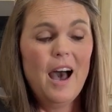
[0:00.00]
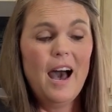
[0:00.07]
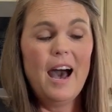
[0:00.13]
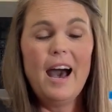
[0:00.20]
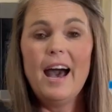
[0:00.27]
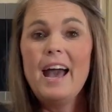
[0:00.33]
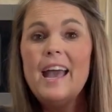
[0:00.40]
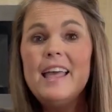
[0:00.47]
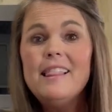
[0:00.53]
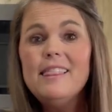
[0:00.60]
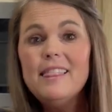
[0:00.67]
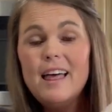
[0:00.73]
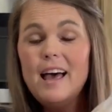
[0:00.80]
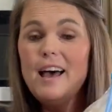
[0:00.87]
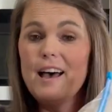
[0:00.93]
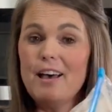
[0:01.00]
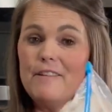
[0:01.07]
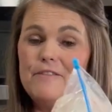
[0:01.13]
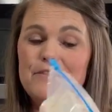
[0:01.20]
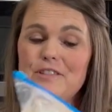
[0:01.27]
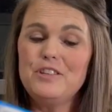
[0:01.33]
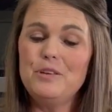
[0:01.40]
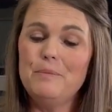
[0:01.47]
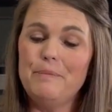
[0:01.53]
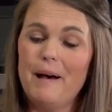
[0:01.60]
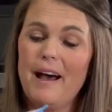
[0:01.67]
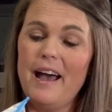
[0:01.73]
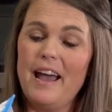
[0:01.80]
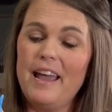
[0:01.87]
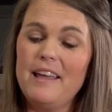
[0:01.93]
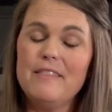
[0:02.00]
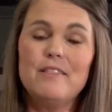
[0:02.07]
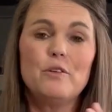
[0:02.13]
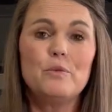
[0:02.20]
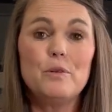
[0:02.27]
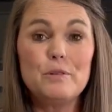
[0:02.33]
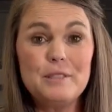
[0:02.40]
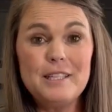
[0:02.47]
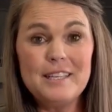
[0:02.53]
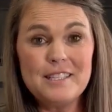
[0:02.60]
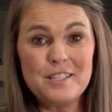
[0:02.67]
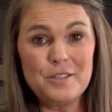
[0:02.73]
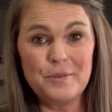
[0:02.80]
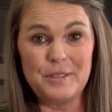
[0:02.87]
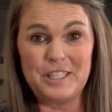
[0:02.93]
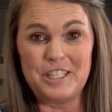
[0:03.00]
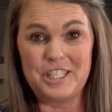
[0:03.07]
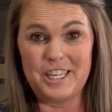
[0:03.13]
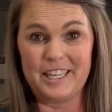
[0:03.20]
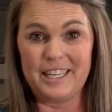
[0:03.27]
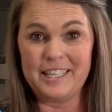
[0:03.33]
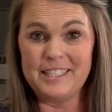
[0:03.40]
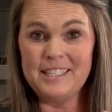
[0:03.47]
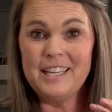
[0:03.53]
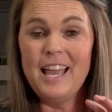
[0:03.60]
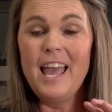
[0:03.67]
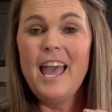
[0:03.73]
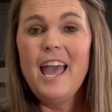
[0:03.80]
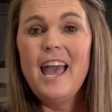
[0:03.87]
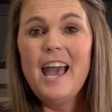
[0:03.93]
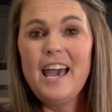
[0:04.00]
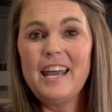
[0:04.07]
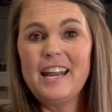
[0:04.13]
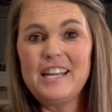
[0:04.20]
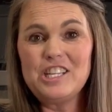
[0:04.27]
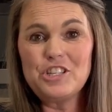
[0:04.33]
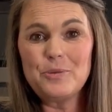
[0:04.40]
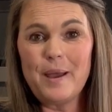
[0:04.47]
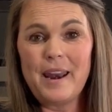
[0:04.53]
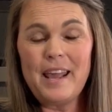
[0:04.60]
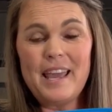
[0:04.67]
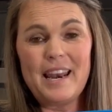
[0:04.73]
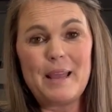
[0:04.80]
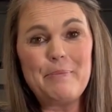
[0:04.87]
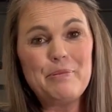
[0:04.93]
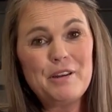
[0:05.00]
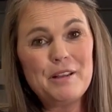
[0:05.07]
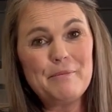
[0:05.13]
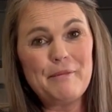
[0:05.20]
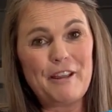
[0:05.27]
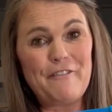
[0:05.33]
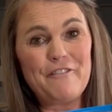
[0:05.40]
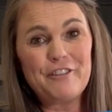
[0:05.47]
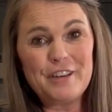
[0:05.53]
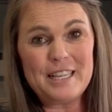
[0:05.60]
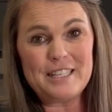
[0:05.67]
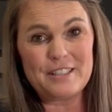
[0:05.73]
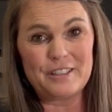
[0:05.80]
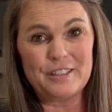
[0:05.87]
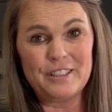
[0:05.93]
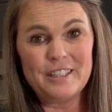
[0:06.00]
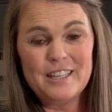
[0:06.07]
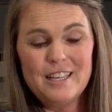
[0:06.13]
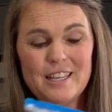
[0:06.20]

I love to buy the rotisserie chicken, and I shred it and I put it in my freezer